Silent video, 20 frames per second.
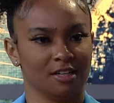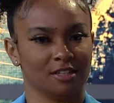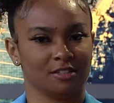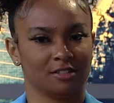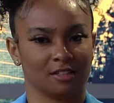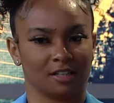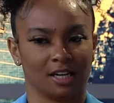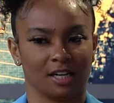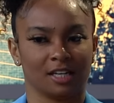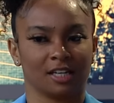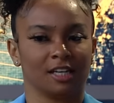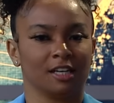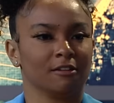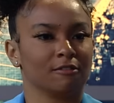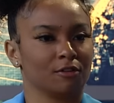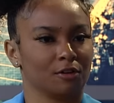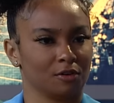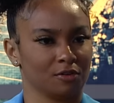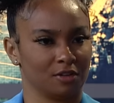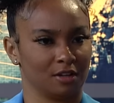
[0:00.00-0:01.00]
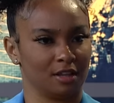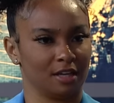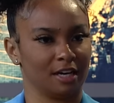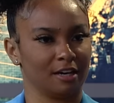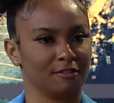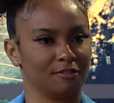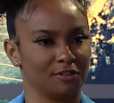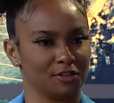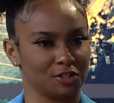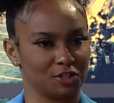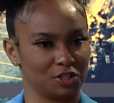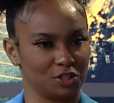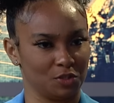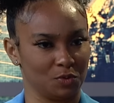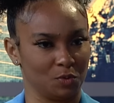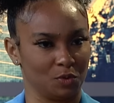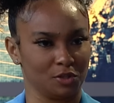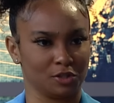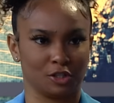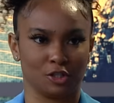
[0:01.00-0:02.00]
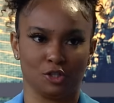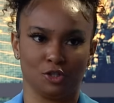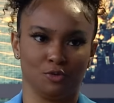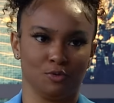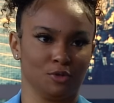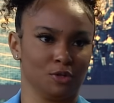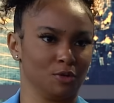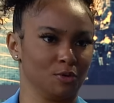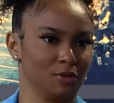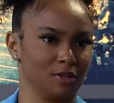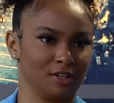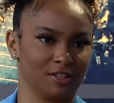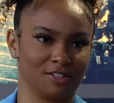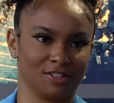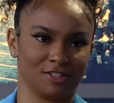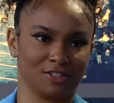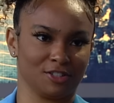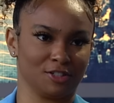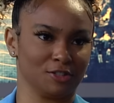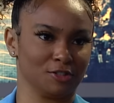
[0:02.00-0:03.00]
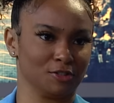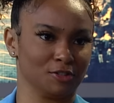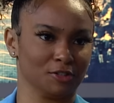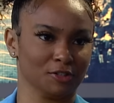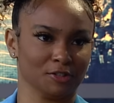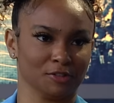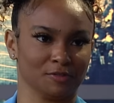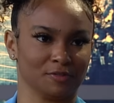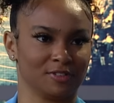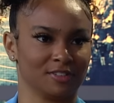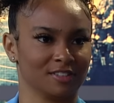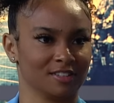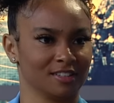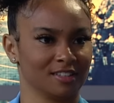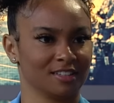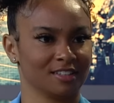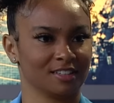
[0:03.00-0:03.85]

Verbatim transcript: to kind of give her the life that she wants and you know that she deserves?